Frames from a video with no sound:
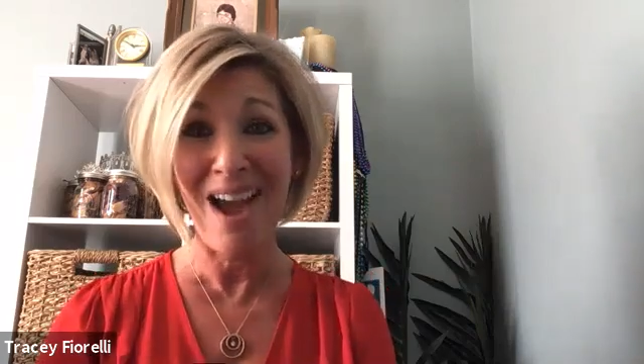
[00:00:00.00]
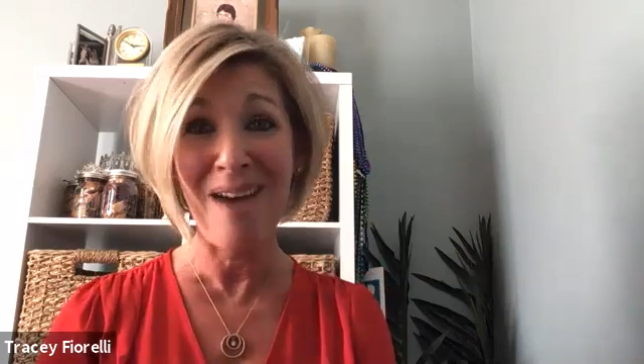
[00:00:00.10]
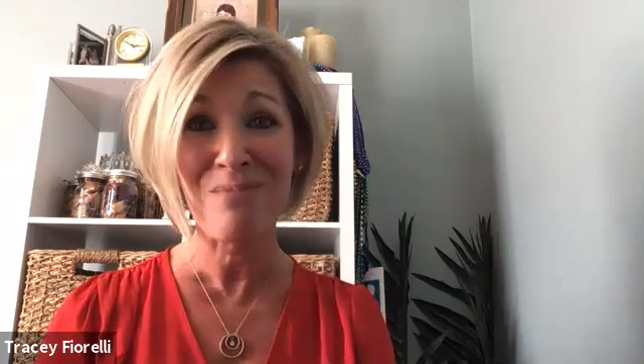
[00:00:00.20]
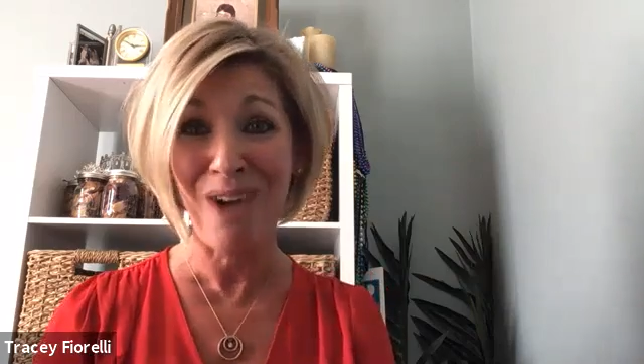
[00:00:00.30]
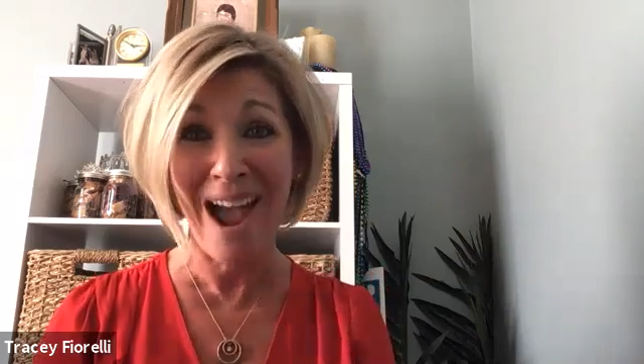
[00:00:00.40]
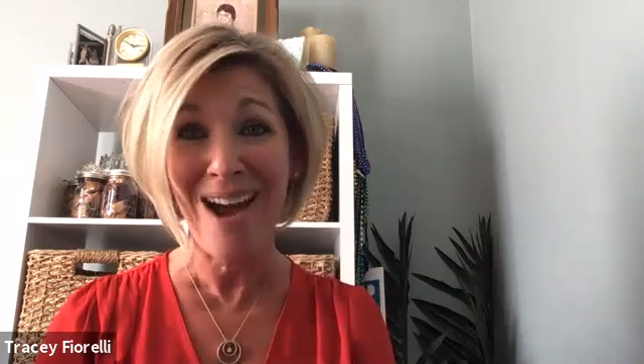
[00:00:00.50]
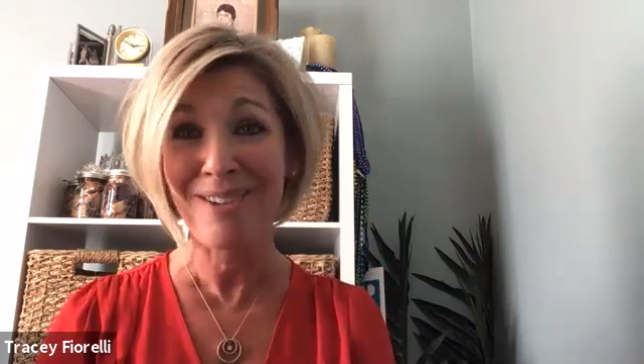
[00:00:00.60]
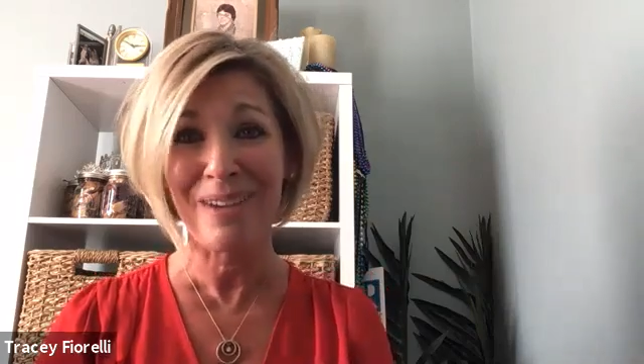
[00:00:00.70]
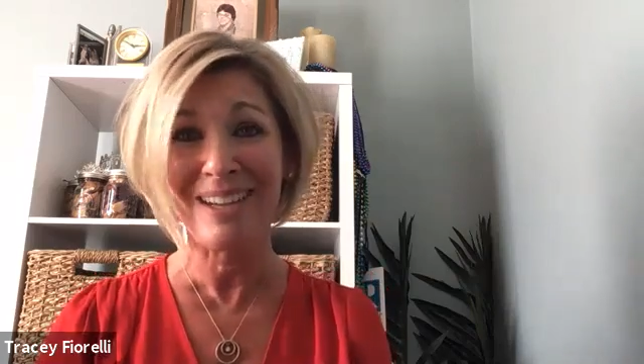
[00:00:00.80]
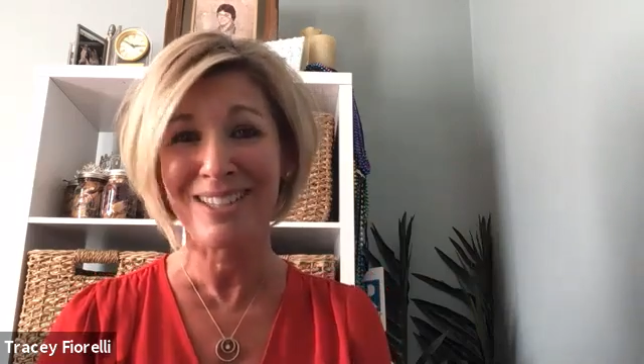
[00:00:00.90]
not
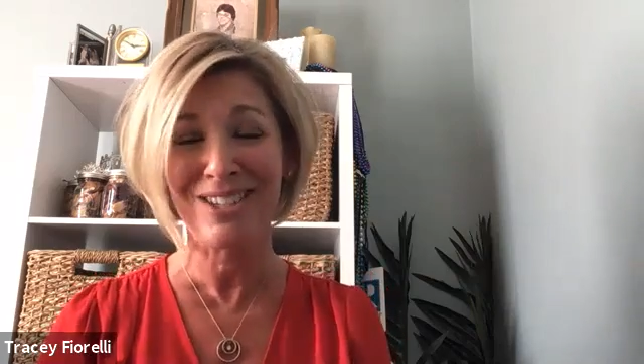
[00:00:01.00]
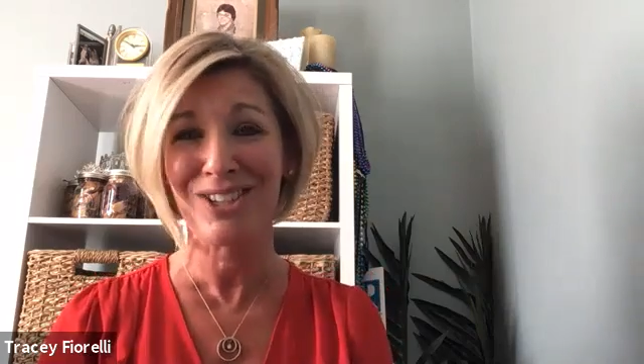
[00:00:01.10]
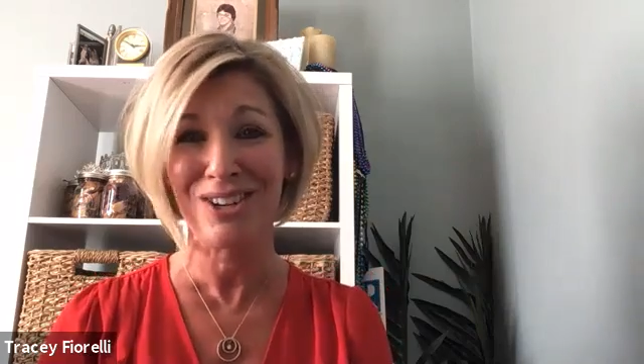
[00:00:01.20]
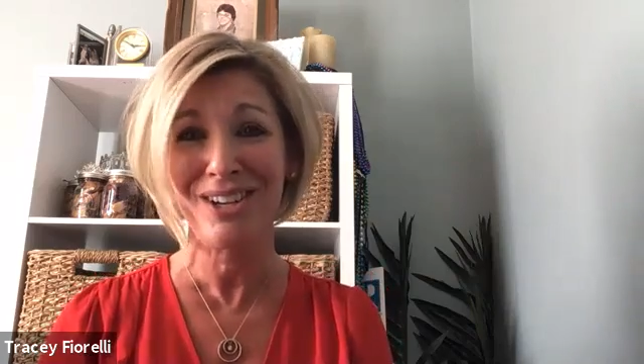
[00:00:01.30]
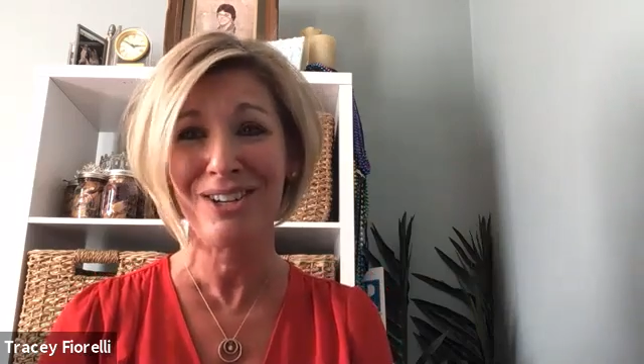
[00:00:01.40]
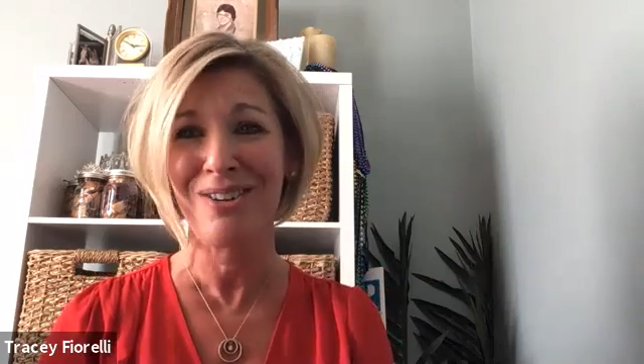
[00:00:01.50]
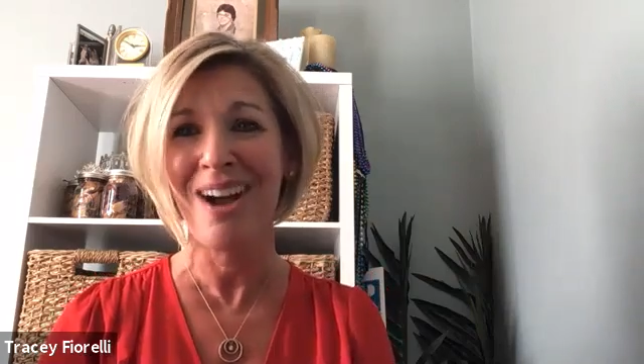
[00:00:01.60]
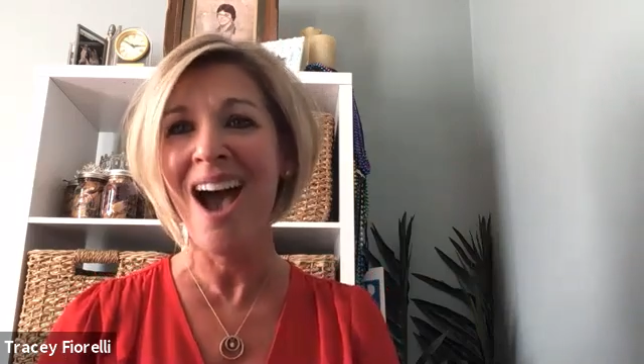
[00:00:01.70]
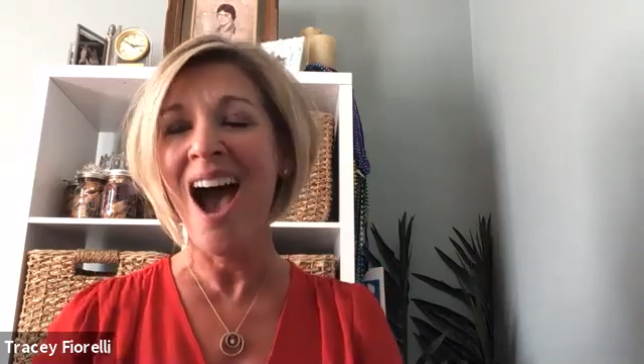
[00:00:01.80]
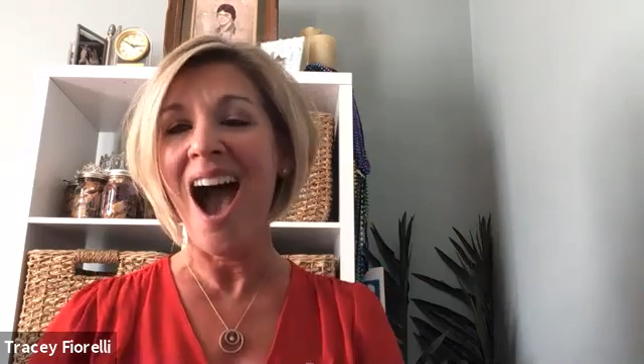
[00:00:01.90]
proud, but it's true.
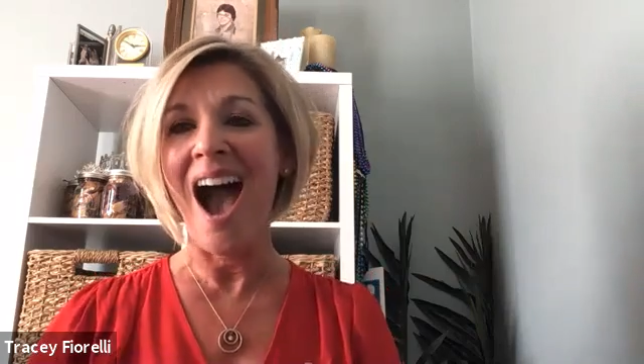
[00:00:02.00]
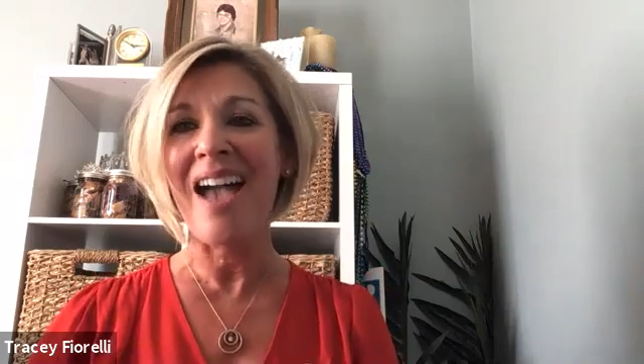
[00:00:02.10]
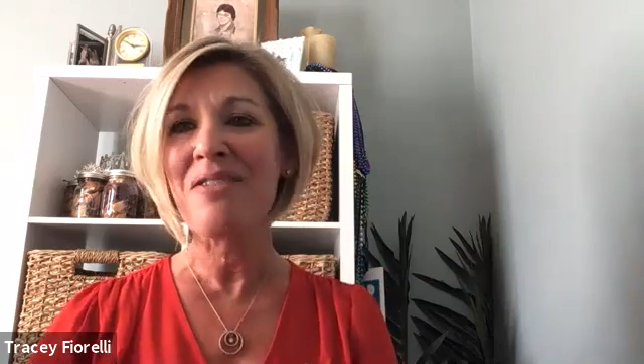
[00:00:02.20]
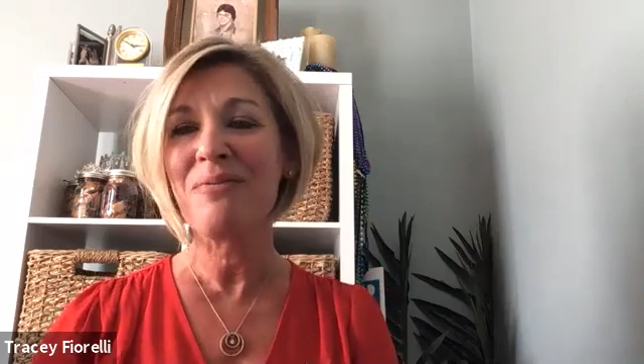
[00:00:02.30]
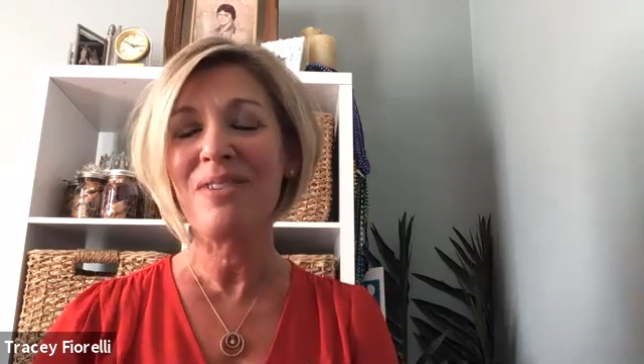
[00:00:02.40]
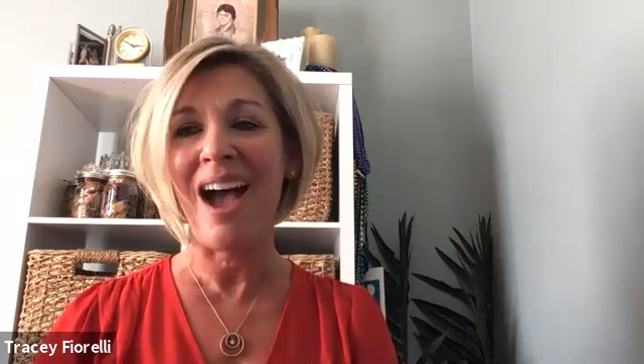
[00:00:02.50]
I